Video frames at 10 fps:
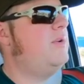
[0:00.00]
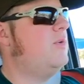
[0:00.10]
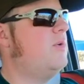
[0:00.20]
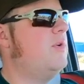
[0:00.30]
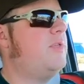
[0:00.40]

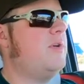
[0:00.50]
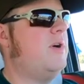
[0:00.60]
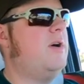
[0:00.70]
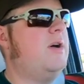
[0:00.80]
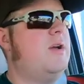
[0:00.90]
north
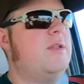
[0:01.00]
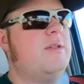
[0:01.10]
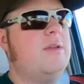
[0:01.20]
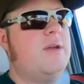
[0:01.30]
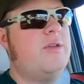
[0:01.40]

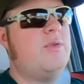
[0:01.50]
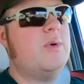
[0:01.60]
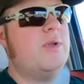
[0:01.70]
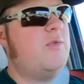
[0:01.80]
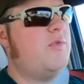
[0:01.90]
on
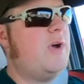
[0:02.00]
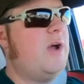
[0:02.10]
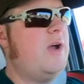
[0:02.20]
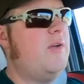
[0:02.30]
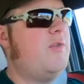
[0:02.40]

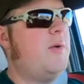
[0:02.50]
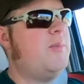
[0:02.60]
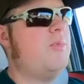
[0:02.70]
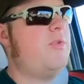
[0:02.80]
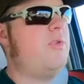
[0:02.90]
I-25
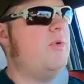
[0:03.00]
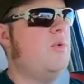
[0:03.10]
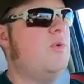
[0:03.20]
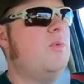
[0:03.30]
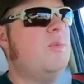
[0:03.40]
up
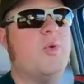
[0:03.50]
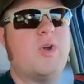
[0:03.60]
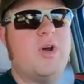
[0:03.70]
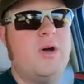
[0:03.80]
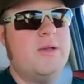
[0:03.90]
to
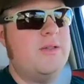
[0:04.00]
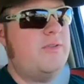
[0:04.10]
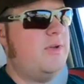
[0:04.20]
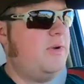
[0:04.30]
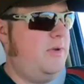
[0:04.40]
Fort
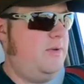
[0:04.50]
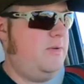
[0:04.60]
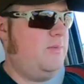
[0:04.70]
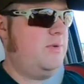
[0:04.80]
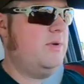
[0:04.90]
Collins
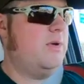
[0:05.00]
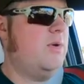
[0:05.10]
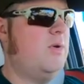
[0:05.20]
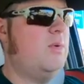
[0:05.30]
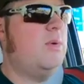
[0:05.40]
area. We're gonna
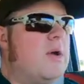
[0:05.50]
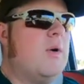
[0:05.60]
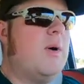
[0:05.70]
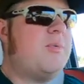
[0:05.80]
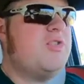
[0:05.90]

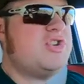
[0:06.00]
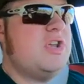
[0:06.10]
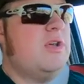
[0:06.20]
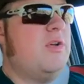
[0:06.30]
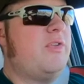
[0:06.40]
go up to
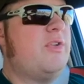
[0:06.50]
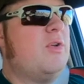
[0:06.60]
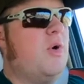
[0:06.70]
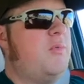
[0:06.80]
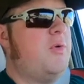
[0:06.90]
Shields and
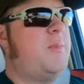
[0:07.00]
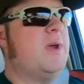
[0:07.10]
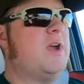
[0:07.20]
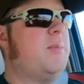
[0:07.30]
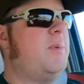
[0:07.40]
hopefully
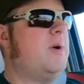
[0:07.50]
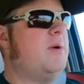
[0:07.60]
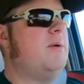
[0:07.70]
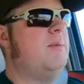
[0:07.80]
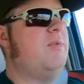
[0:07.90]
pick up
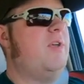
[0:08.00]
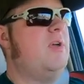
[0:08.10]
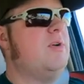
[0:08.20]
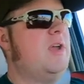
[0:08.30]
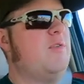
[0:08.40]
a
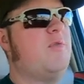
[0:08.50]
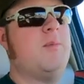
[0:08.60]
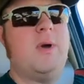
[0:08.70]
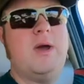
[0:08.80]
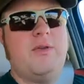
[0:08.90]
tailgate for
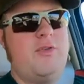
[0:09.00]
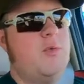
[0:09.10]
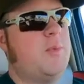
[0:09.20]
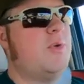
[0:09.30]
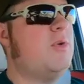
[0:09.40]
my
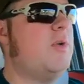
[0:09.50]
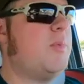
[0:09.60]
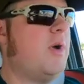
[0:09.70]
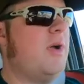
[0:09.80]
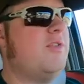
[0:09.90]
Super Duty
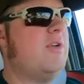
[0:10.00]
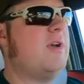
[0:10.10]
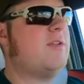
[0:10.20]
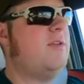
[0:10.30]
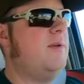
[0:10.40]

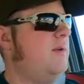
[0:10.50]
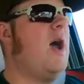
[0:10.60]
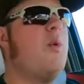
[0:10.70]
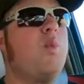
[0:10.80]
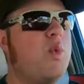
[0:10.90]
project.
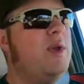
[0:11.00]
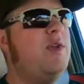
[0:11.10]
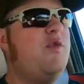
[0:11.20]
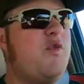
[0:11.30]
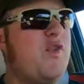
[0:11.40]
I
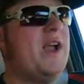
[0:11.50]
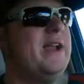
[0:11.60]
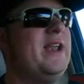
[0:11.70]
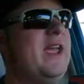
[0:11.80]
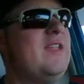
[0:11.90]
really
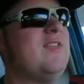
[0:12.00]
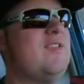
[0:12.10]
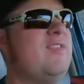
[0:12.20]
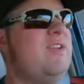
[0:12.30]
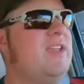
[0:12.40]
freaking hate
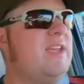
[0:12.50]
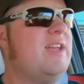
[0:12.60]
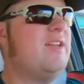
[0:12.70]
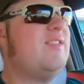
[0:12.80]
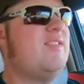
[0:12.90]
this city.
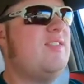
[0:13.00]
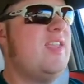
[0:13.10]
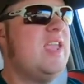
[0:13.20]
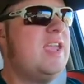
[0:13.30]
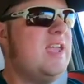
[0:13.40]
It's
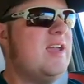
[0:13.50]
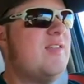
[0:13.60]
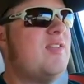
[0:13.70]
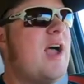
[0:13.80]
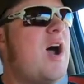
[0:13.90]
stinky,
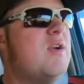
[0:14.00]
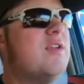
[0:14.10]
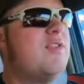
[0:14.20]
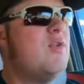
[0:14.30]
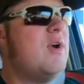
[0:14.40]
it's loud,
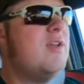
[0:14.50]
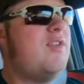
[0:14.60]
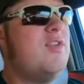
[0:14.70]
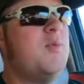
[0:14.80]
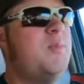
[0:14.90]
it's
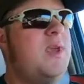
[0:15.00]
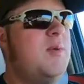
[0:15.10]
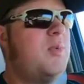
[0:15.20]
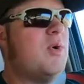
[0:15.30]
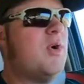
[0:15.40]
noisy, the
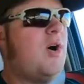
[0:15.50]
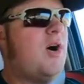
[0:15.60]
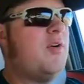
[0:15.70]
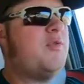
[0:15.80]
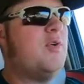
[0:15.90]
people are
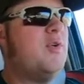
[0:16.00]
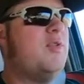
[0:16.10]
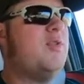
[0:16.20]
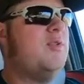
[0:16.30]
awful.